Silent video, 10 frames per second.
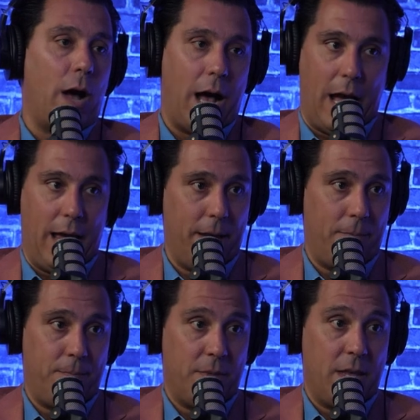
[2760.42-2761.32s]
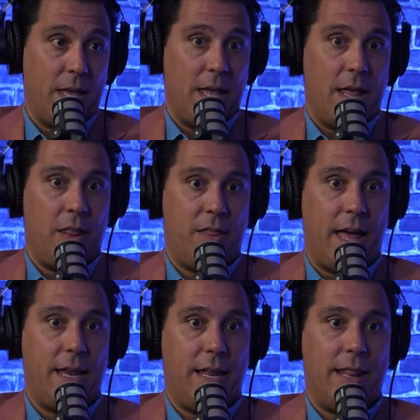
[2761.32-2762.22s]
high
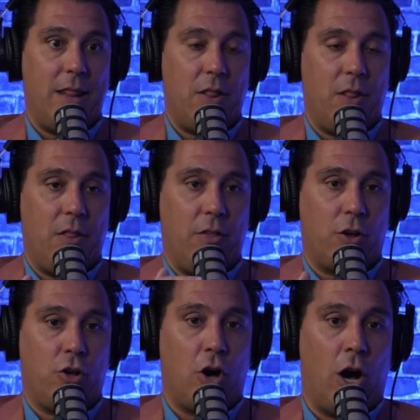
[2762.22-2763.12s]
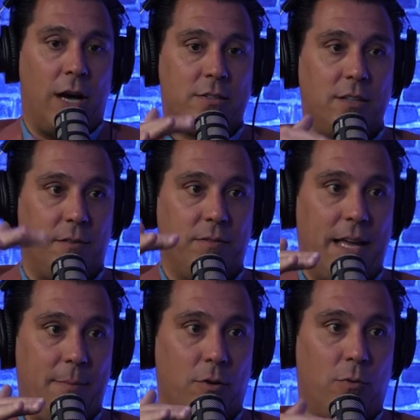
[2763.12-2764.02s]
that the cost of
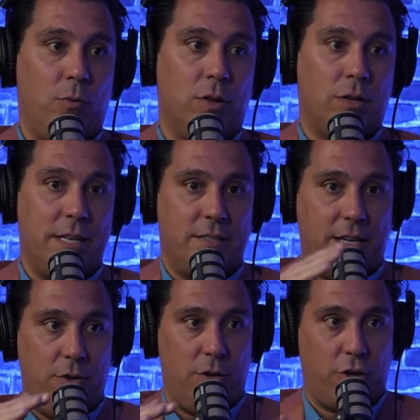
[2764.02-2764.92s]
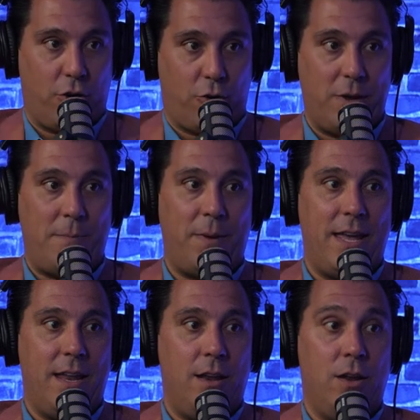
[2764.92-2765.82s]
labor will continue to creep
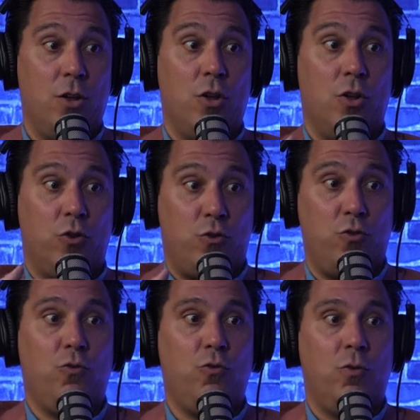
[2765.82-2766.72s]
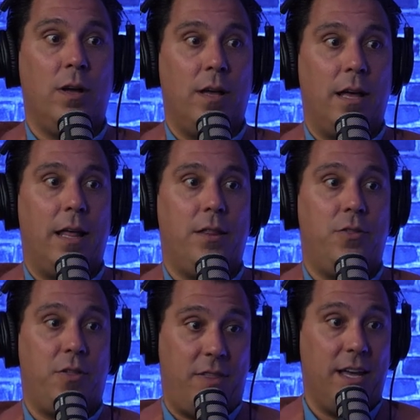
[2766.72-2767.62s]
in to
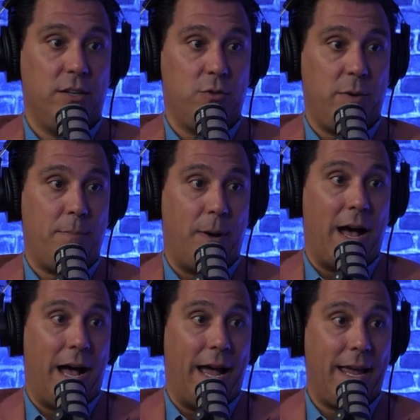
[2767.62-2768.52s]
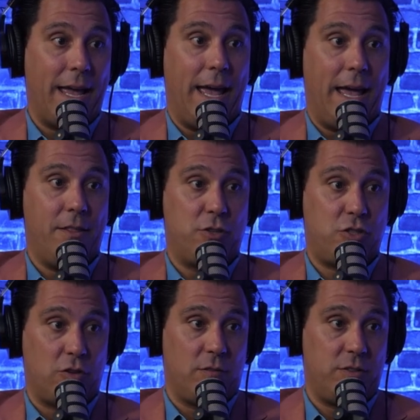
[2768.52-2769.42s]
the things we buy, mm-hmm. the
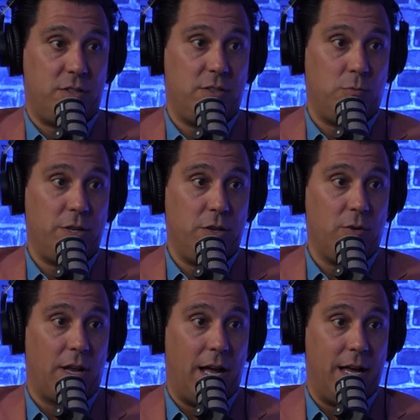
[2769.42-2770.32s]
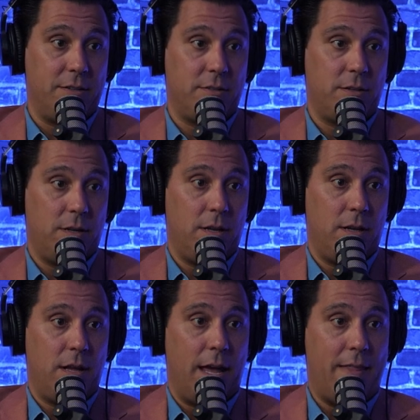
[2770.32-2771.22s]
services we utilize,
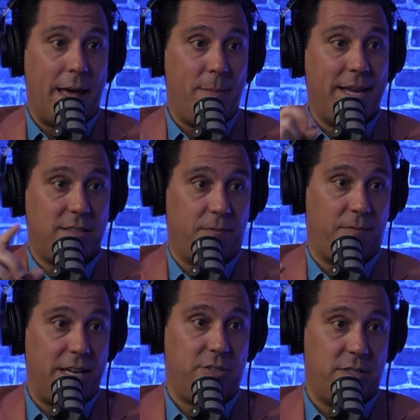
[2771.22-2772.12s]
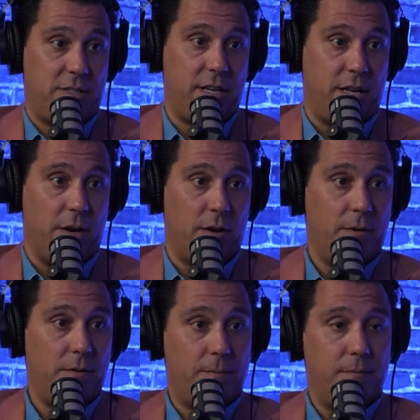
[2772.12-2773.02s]
and that makes inflation, inflation. here. Yeah.